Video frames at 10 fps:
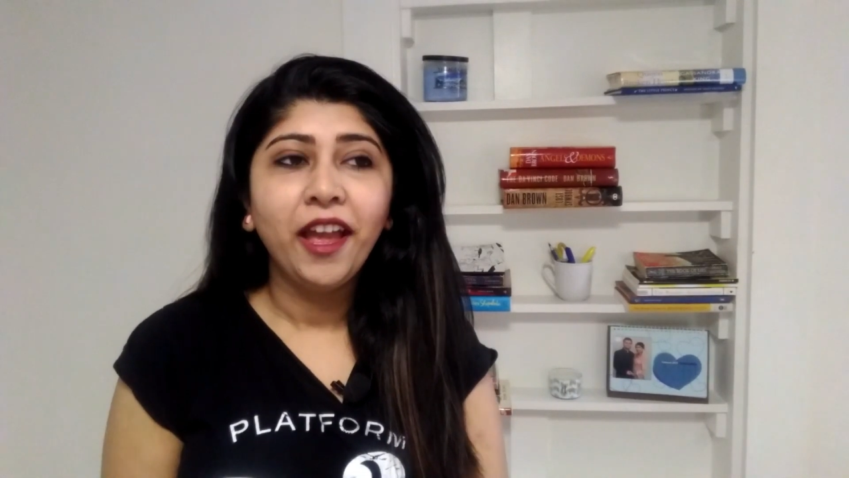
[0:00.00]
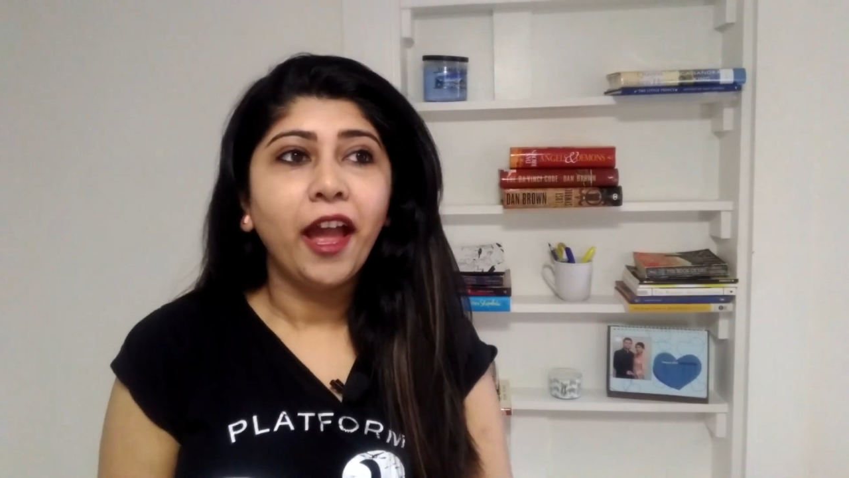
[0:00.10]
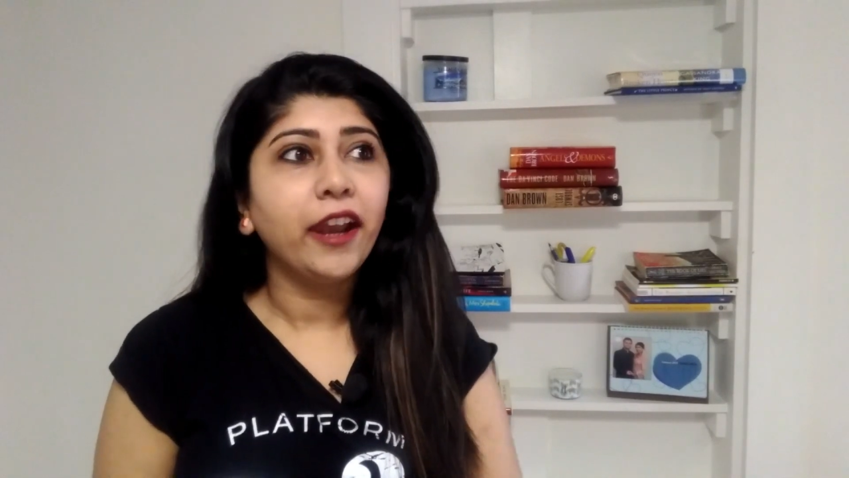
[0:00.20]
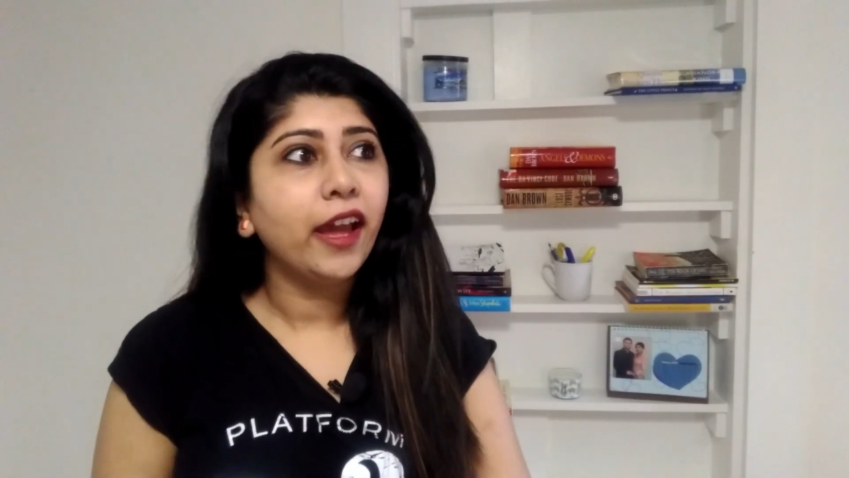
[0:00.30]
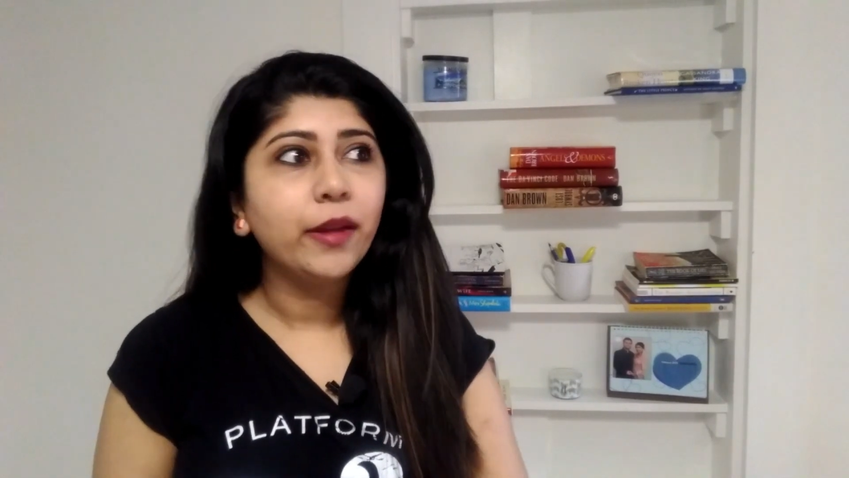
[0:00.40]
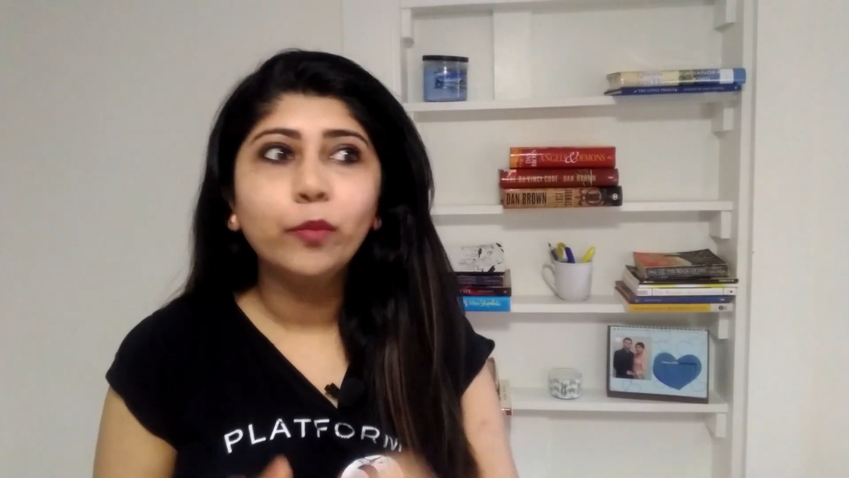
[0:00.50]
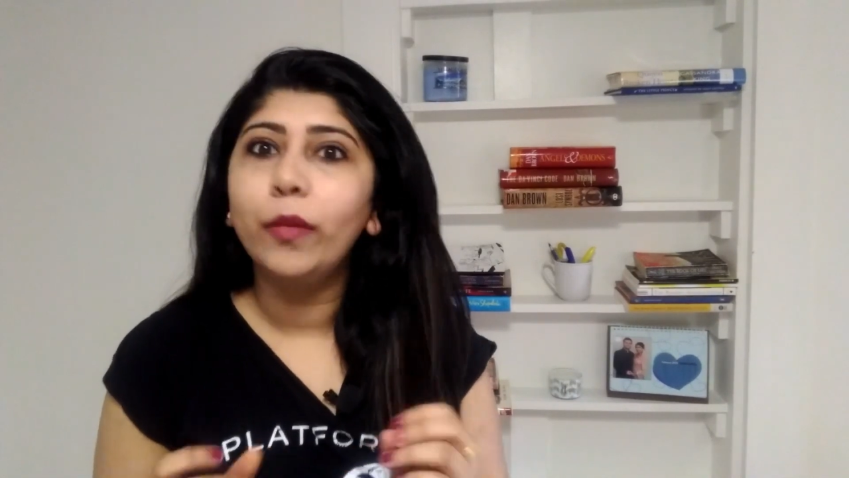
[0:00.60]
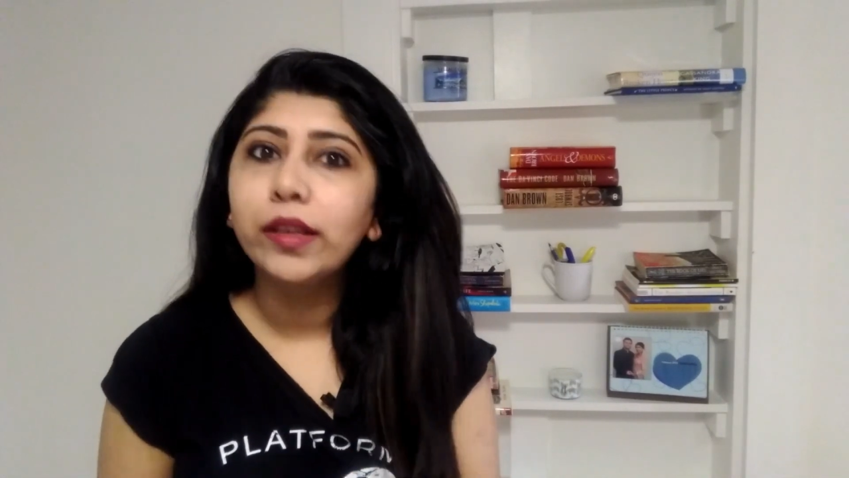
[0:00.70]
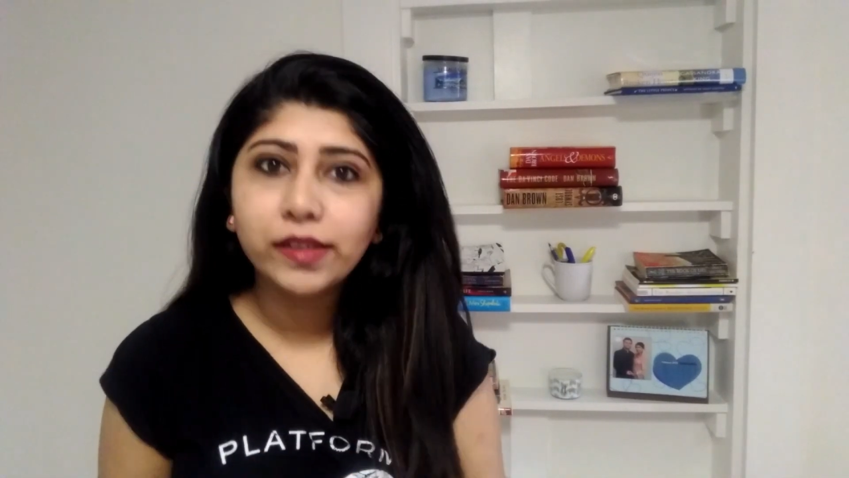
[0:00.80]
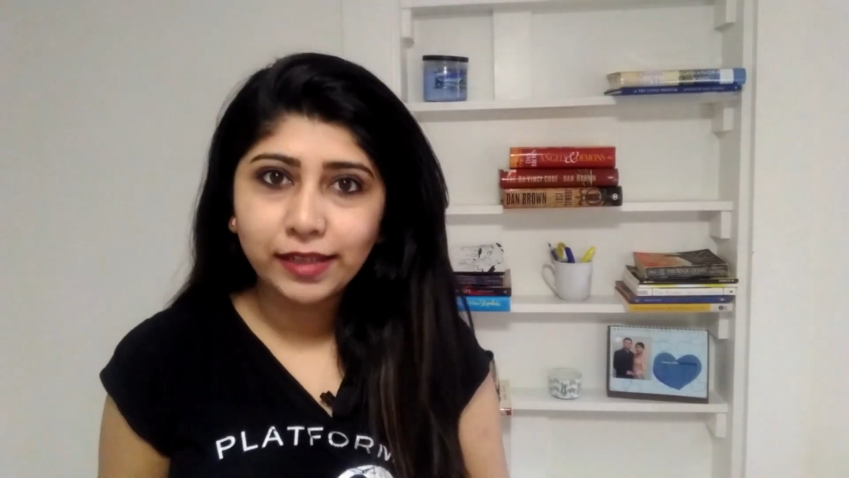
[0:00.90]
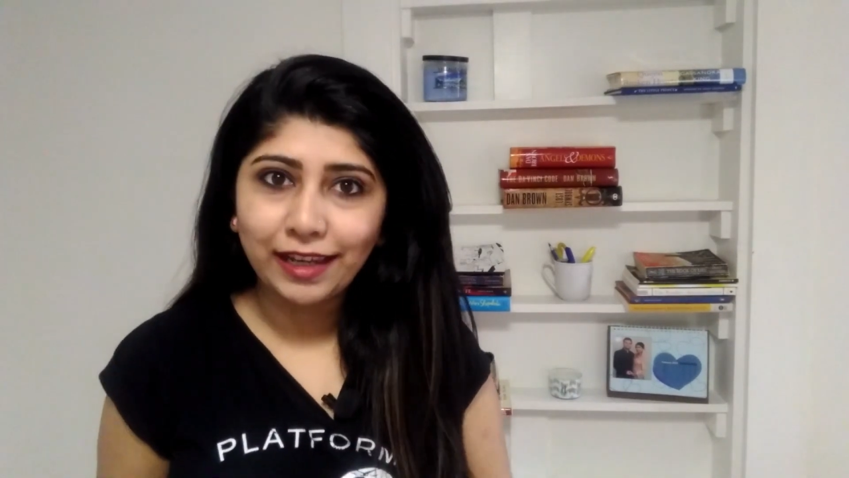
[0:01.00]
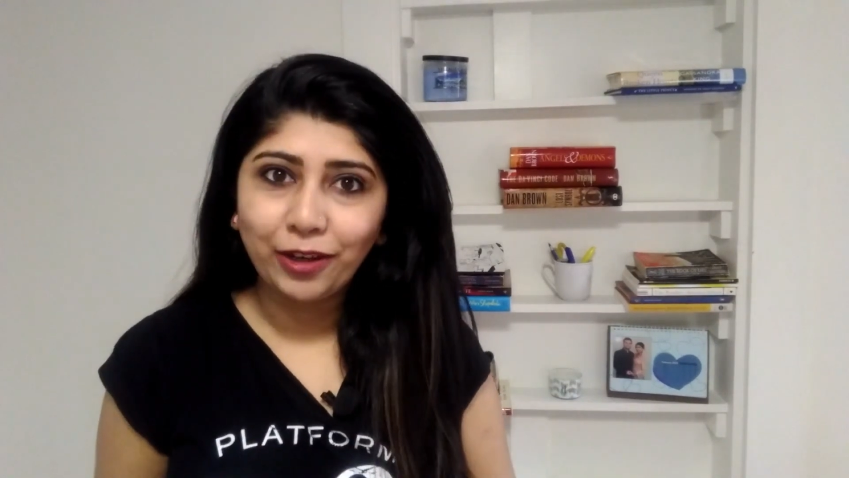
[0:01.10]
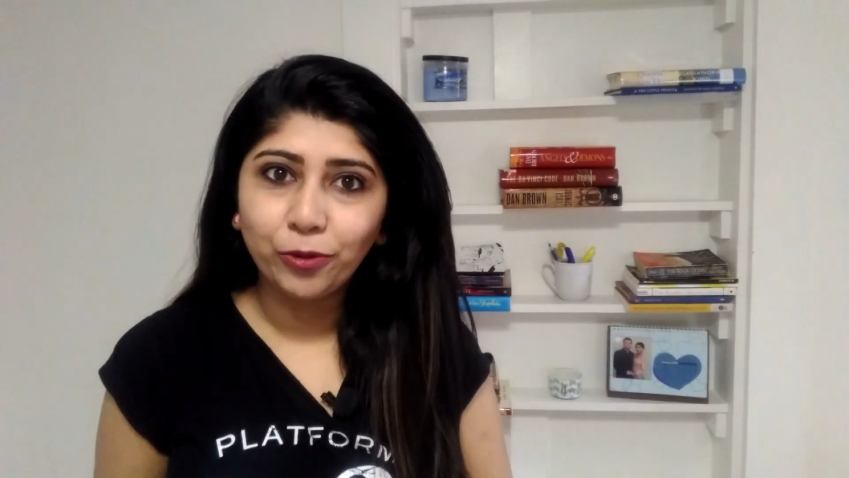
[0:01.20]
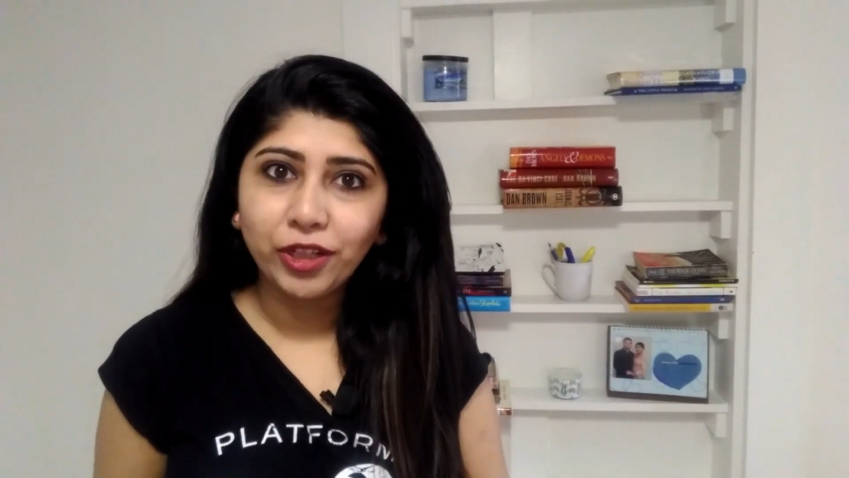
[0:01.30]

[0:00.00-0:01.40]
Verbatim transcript: and I must tell you